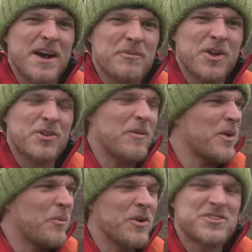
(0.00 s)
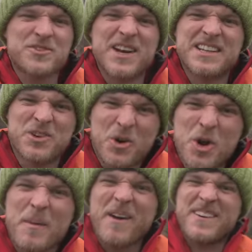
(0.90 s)
I'm not one to really talk
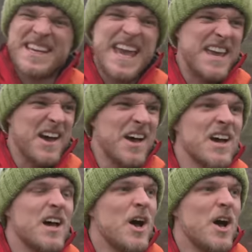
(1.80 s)
about gear,